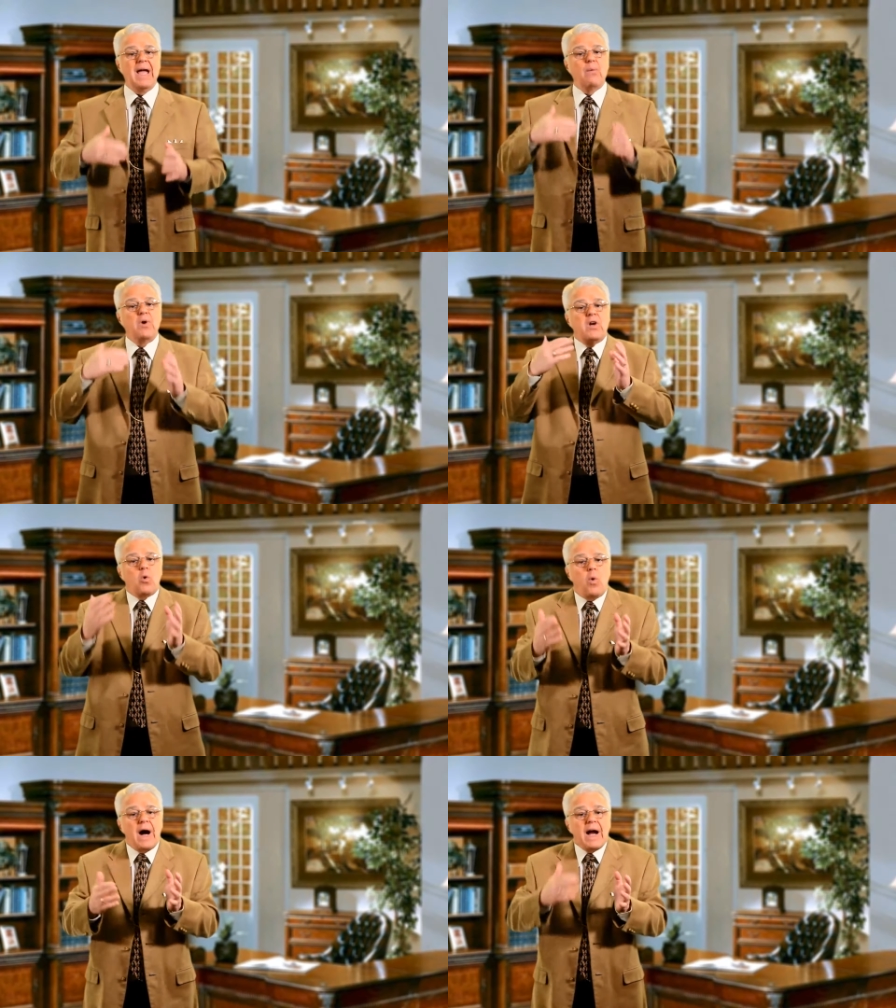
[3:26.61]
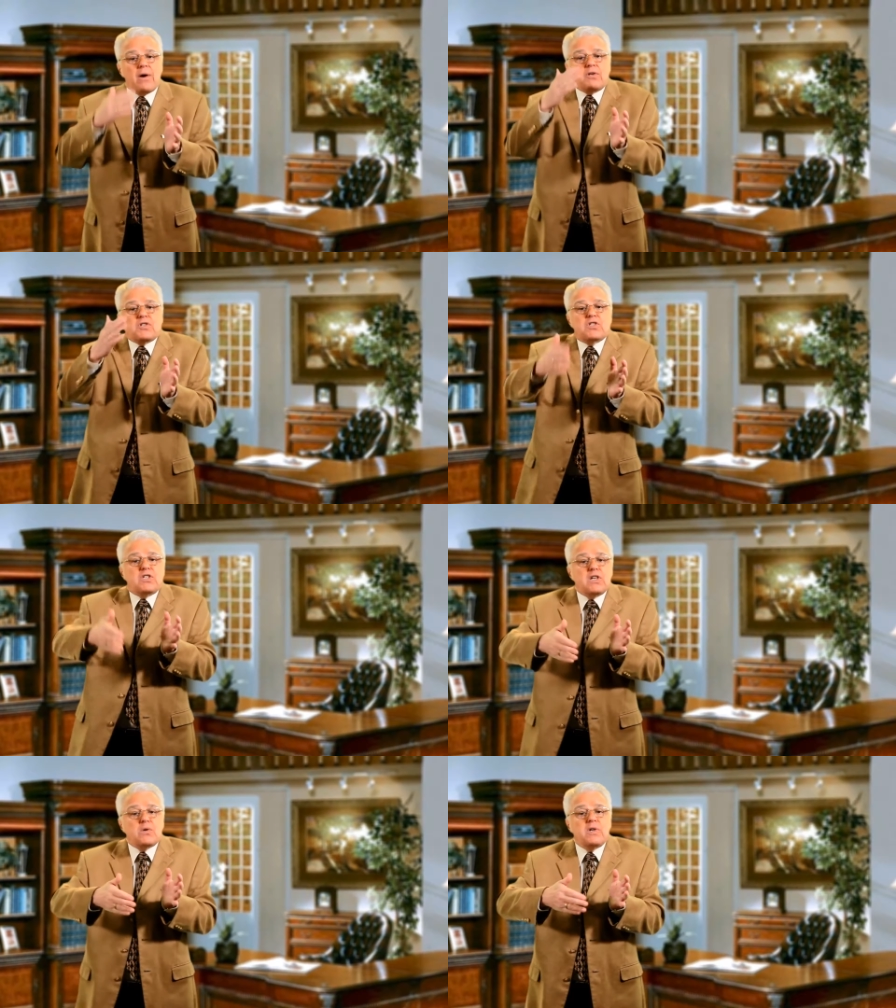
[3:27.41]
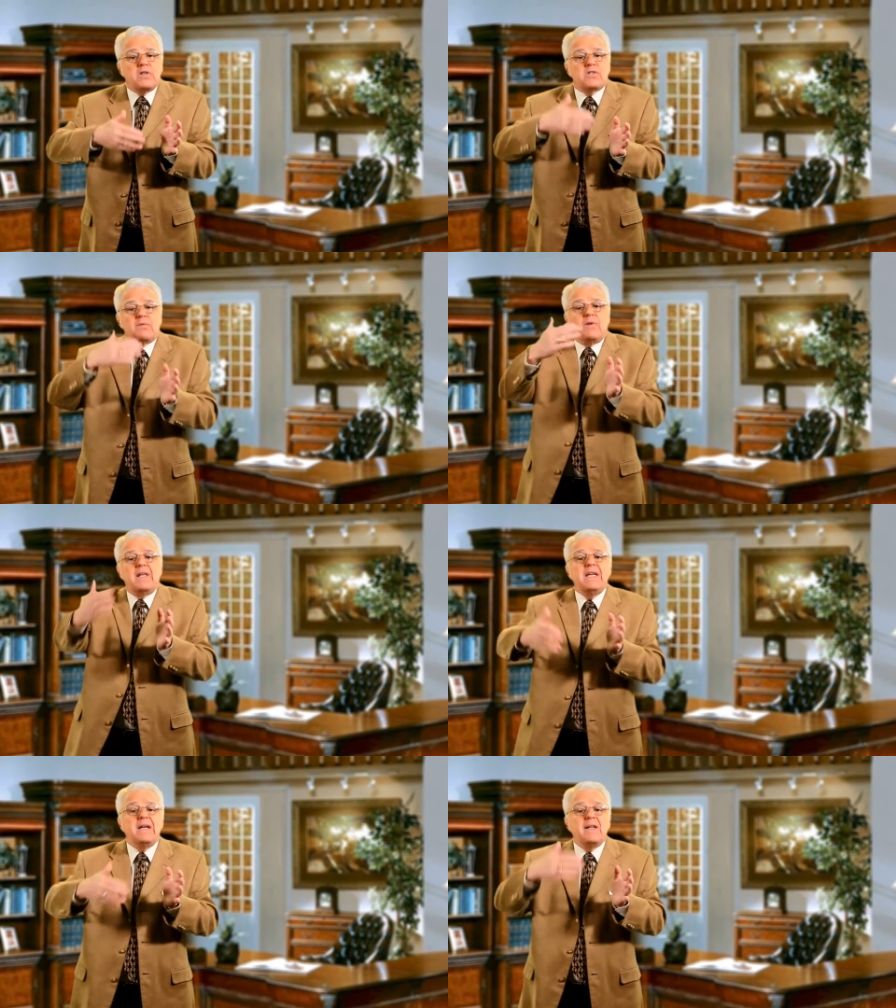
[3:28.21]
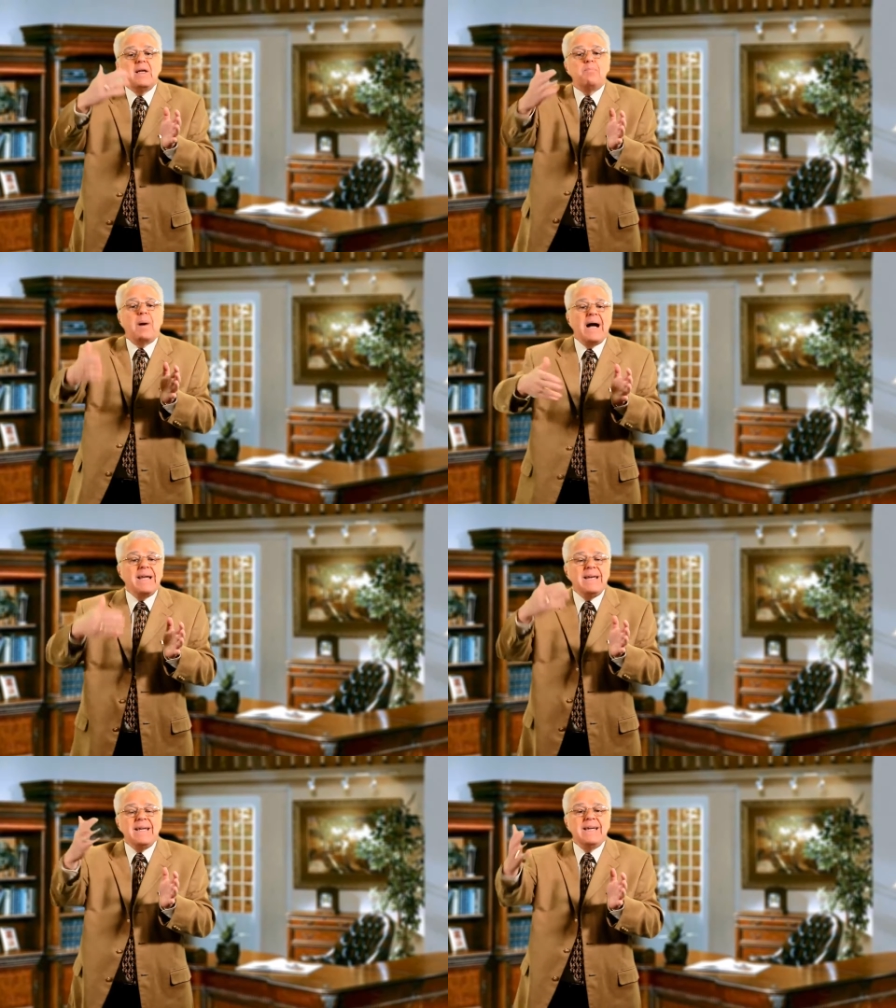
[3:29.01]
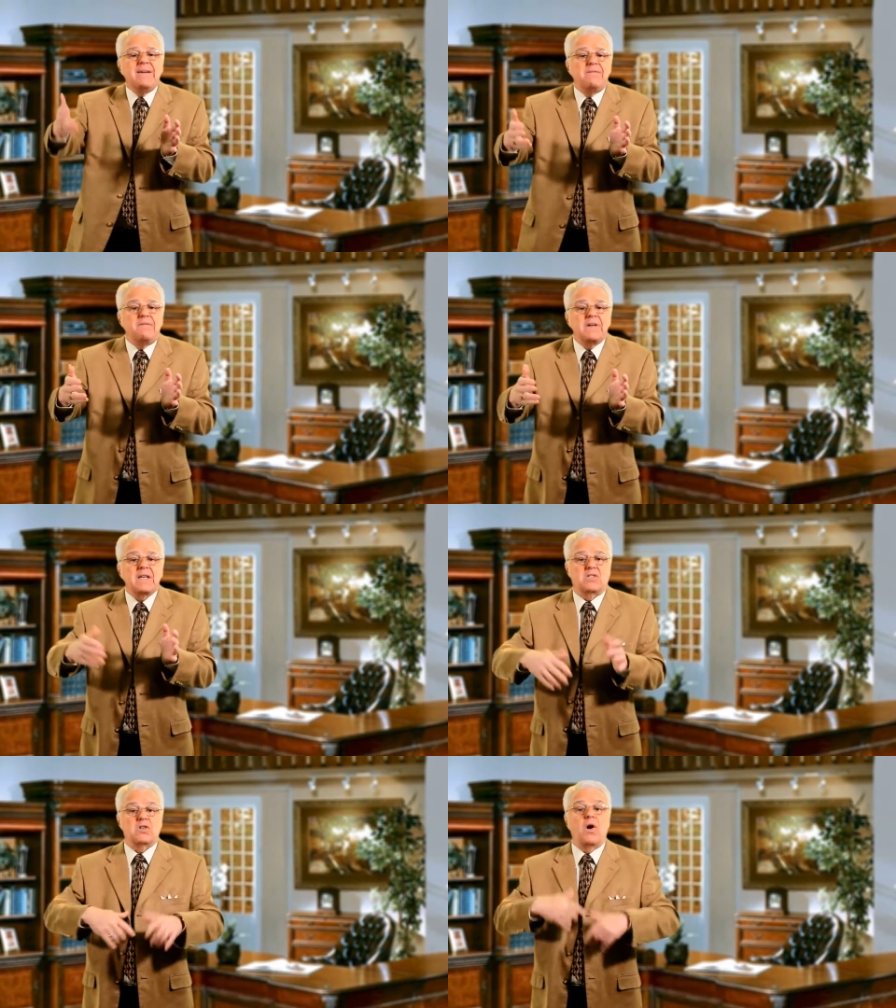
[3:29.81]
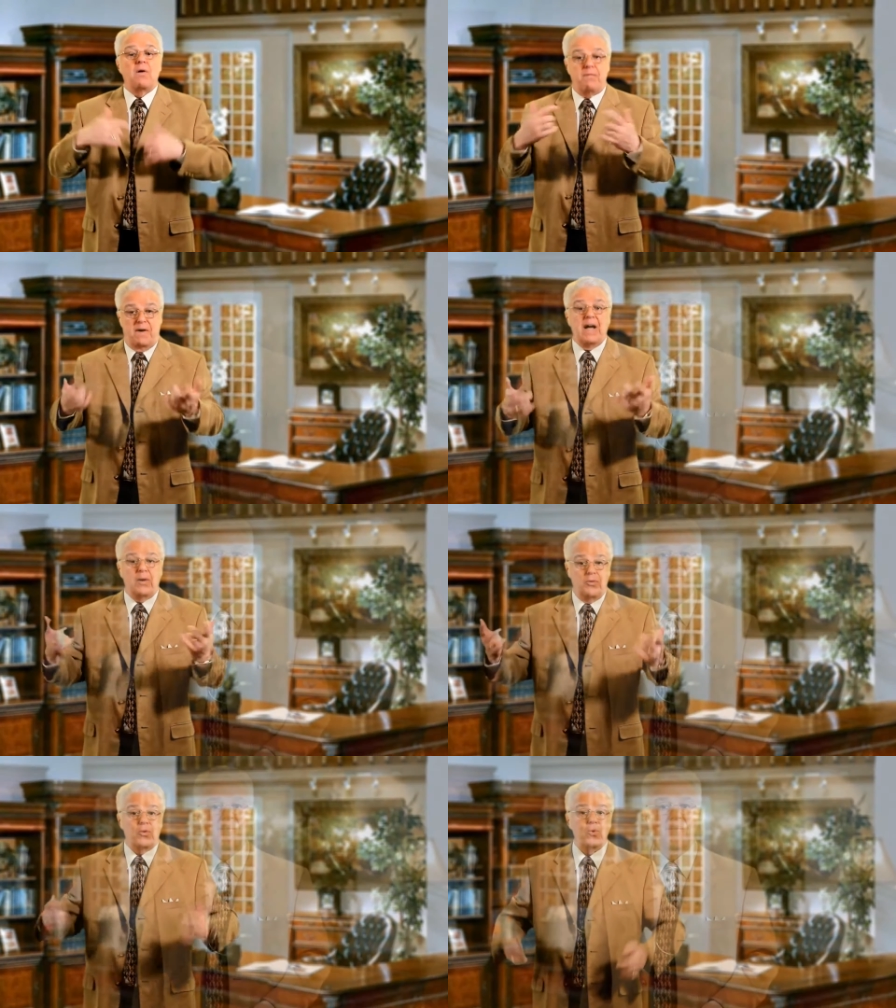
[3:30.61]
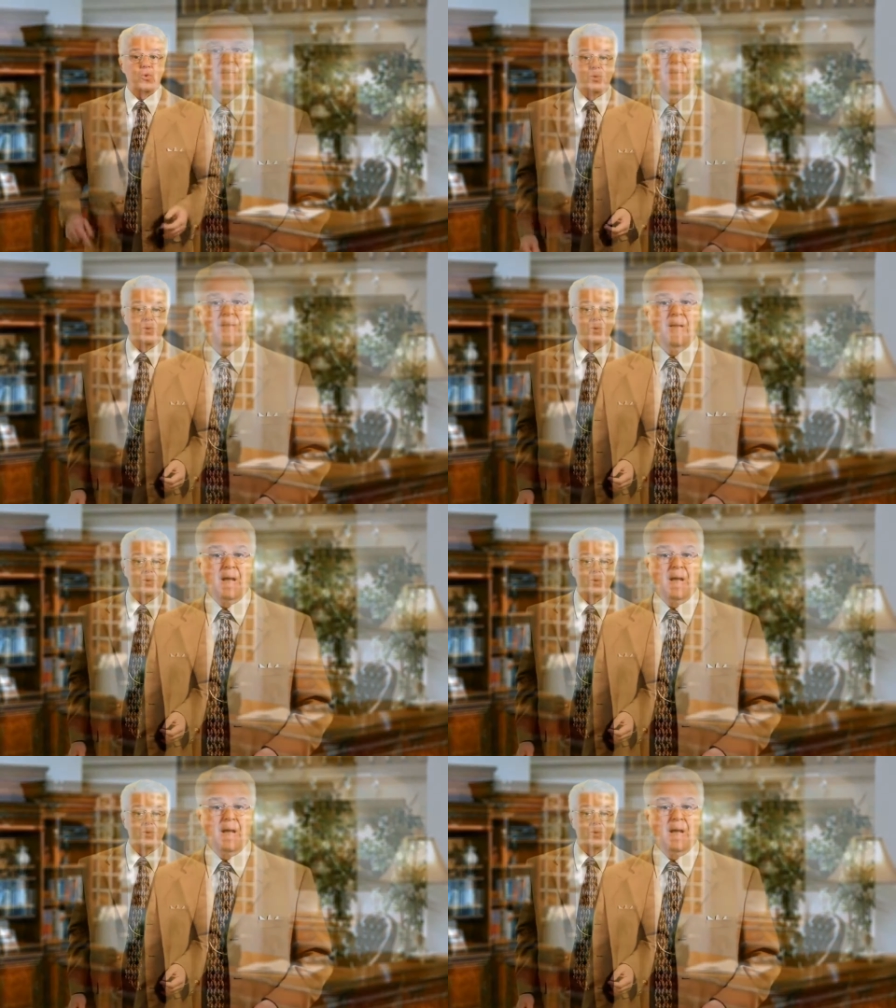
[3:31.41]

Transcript: a required series of legally binding events are followed through.